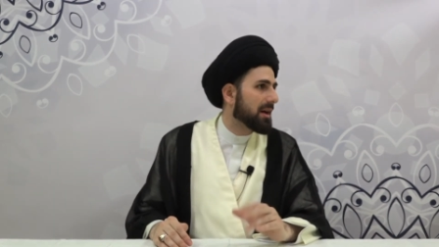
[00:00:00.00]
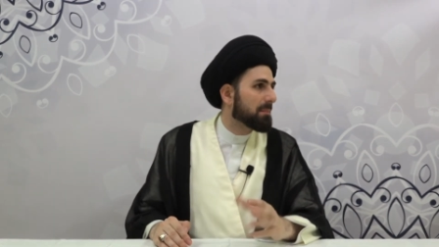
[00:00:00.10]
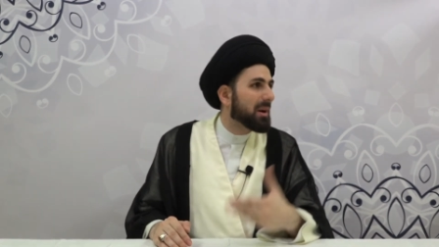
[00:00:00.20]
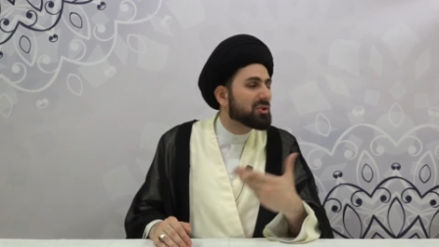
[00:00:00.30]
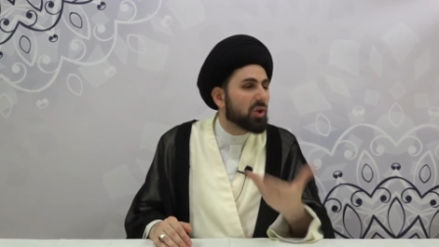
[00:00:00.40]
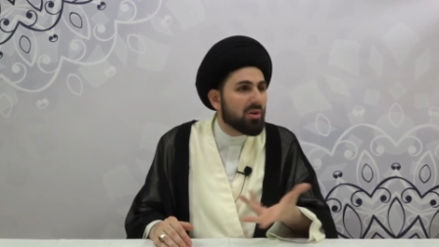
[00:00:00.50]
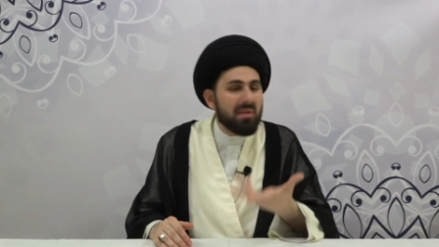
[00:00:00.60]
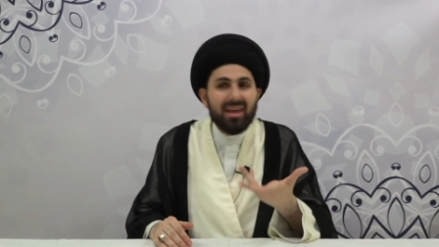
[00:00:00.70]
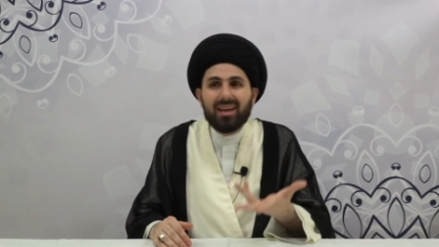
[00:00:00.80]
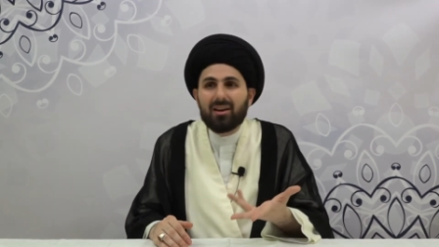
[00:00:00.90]
But don't
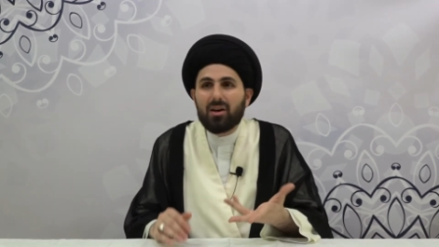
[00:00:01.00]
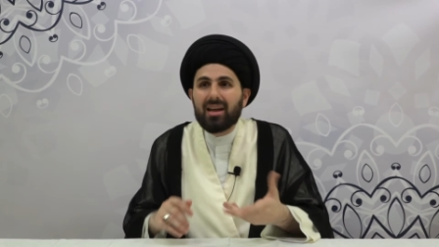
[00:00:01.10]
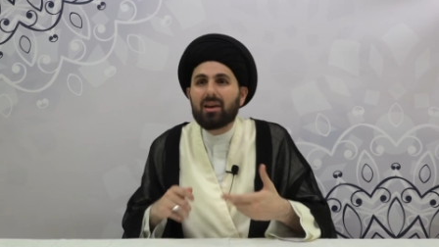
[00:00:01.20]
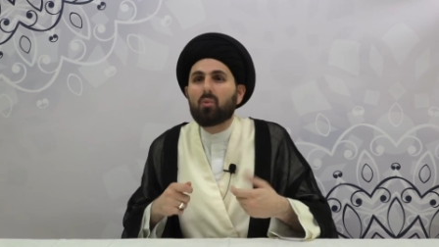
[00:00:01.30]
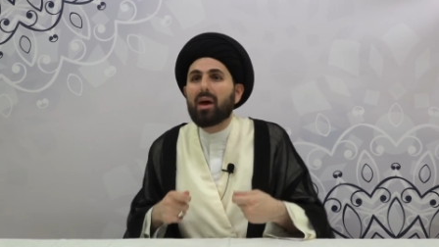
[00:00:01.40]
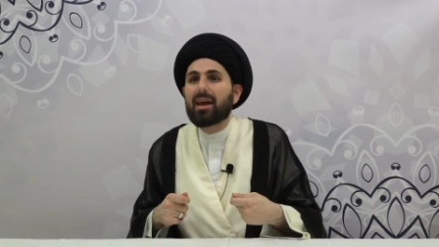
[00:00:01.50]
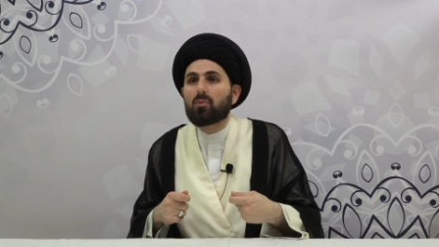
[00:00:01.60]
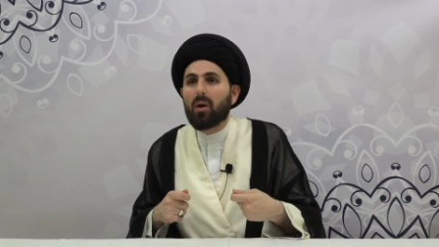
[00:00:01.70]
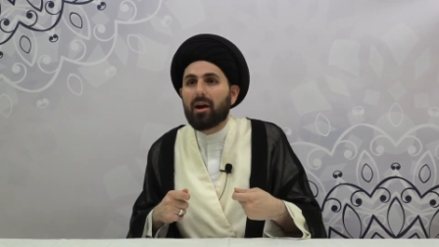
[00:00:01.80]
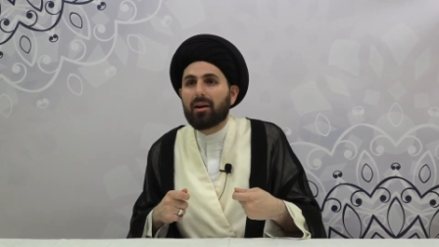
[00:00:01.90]
make it in a way
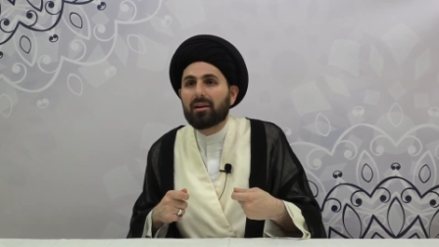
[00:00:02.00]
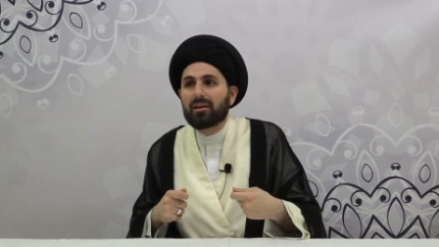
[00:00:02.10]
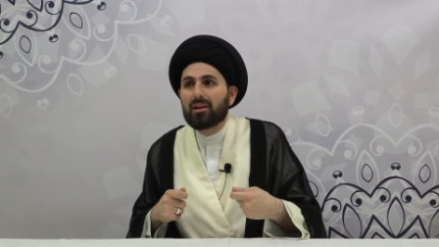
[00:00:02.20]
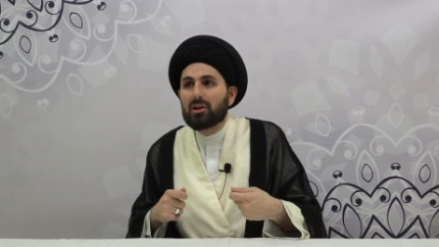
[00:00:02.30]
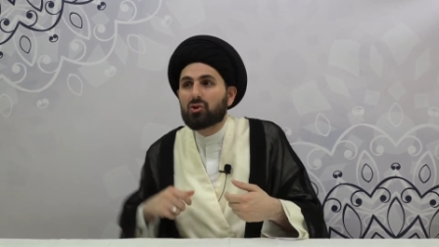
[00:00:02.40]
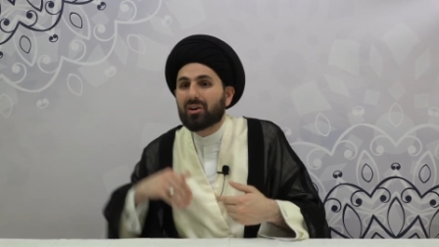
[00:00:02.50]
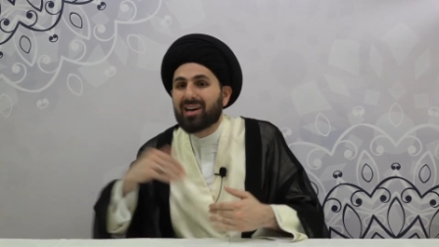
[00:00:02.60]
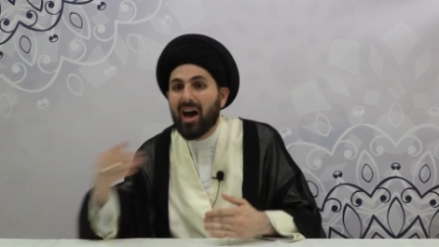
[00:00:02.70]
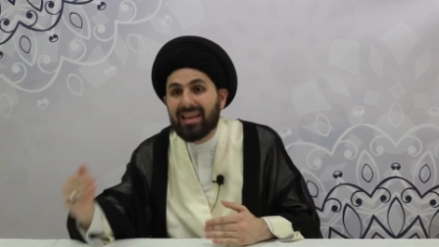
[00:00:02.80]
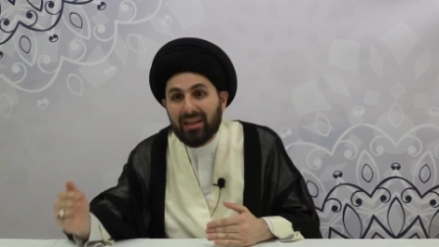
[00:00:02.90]
where you're
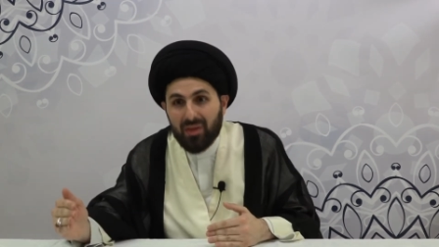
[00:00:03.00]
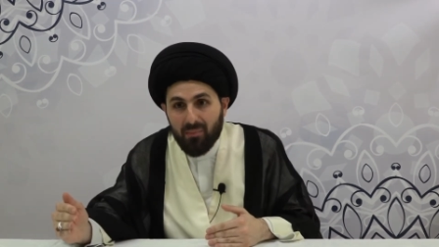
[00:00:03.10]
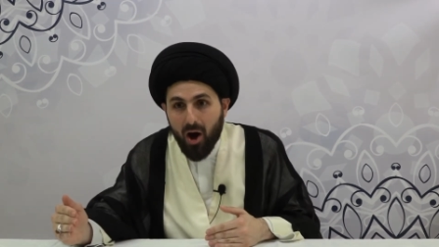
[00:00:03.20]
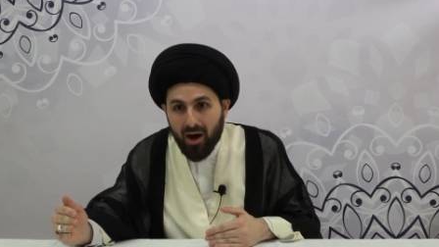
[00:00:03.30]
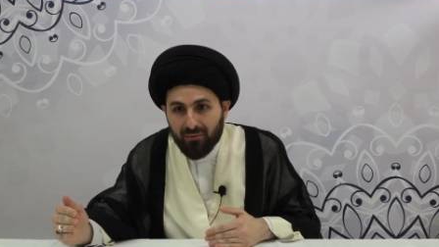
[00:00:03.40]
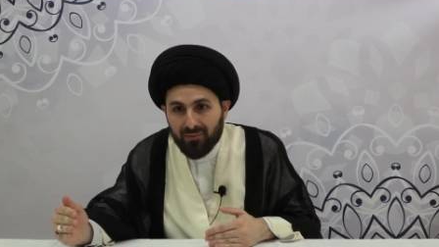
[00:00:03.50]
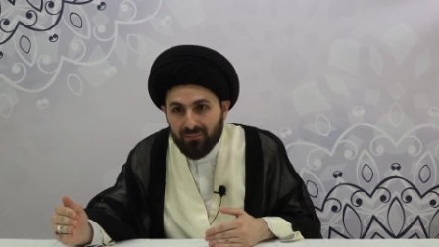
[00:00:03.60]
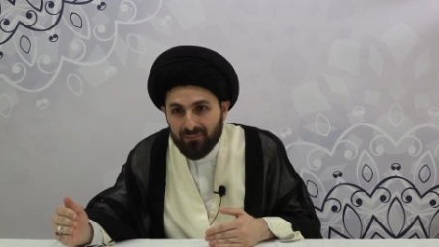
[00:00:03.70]
cutting them off.